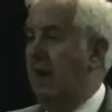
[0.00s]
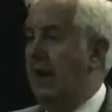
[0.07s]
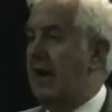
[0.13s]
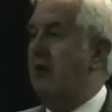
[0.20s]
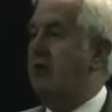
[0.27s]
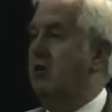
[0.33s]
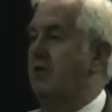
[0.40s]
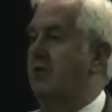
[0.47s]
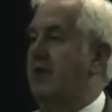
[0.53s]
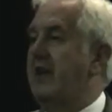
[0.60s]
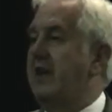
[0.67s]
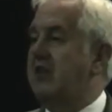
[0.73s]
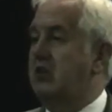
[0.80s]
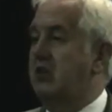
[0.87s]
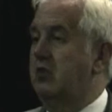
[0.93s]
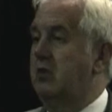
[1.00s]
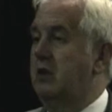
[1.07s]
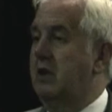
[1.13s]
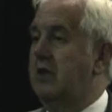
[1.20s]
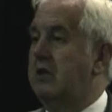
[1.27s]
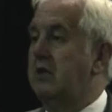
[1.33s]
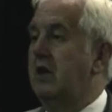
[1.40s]
how good their school
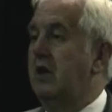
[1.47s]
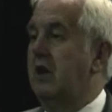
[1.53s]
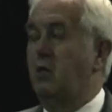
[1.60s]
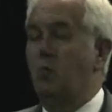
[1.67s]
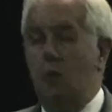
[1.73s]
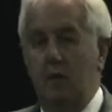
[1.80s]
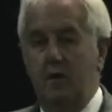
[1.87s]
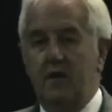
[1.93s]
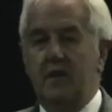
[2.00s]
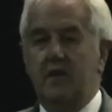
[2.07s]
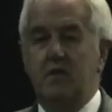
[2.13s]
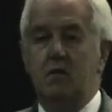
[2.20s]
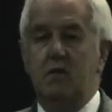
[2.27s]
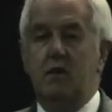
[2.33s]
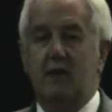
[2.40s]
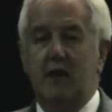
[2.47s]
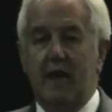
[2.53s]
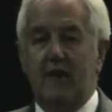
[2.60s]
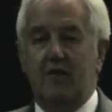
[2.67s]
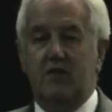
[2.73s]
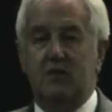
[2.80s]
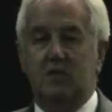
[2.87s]
is and what they're doing and
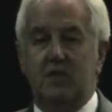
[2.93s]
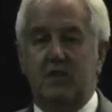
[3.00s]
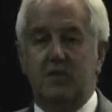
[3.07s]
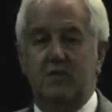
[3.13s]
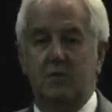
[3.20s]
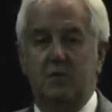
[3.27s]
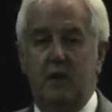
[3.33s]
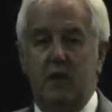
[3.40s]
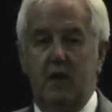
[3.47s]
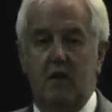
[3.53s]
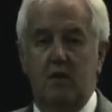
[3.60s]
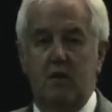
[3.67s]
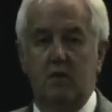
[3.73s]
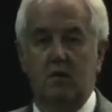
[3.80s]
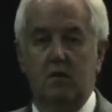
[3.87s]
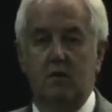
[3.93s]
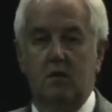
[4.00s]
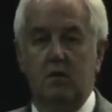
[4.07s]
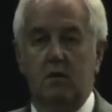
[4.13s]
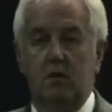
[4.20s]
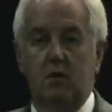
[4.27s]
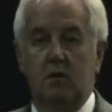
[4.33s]
how successful they are.
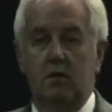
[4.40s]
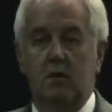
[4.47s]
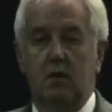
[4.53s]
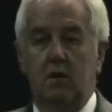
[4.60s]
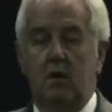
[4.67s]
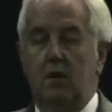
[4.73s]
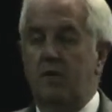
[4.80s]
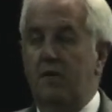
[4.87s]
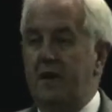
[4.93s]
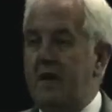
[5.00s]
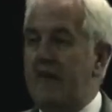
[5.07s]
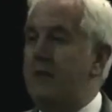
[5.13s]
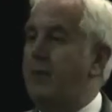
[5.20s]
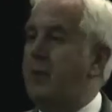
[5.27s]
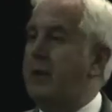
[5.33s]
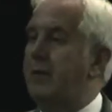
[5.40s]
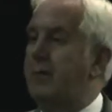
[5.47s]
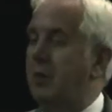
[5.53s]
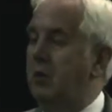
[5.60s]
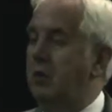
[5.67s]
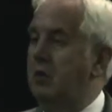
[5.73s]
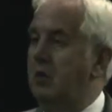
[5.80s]
They're the
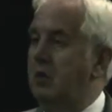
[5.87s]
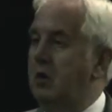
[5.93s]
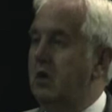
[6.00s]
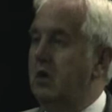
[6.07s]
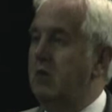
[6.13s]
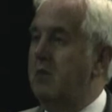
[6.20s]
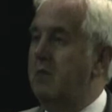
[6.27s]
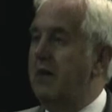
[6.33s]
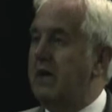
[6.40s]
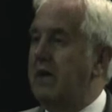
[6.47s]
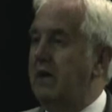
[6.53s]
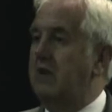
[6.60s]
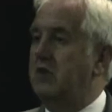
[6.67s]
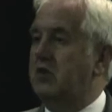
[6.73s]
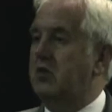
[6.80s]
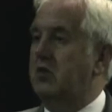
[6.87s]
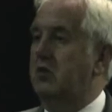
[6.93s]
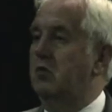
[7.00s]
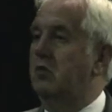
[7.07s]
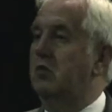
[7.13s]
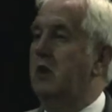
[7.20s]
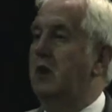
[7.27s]
people who are making this
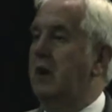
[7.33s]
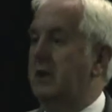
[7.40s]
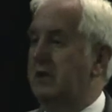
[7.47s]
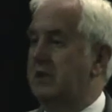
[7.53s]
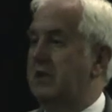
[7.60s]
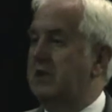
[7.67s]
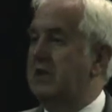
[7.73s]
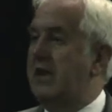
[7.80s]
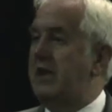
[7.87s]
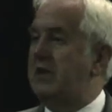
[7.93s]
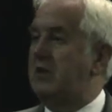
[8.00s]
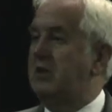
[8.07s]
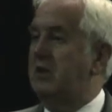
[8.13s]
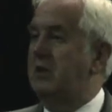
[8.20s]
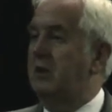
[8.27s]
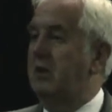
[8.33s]
school a success.